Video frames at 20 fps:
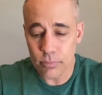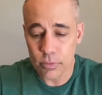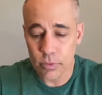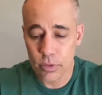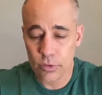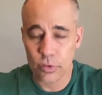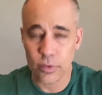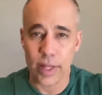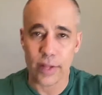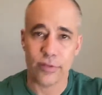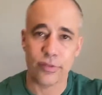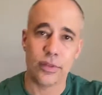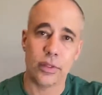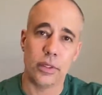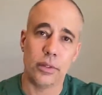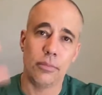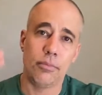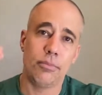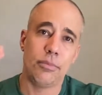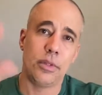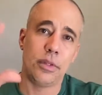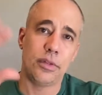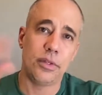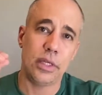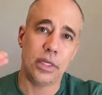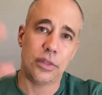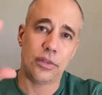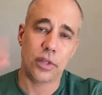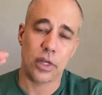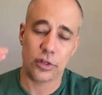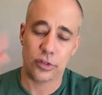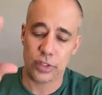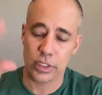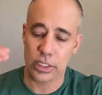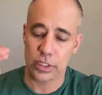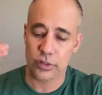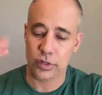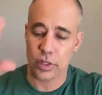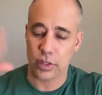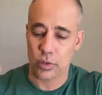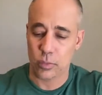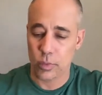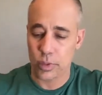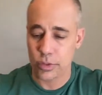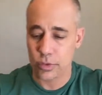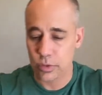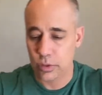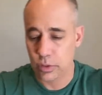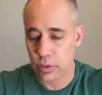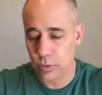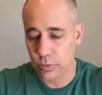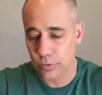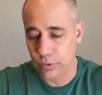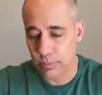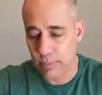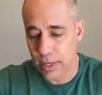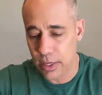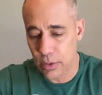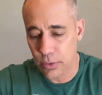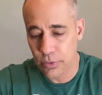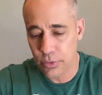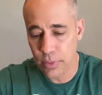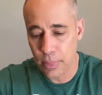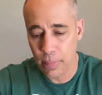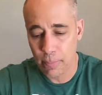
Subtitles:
so that's the teeth touching each other when you close your mouth.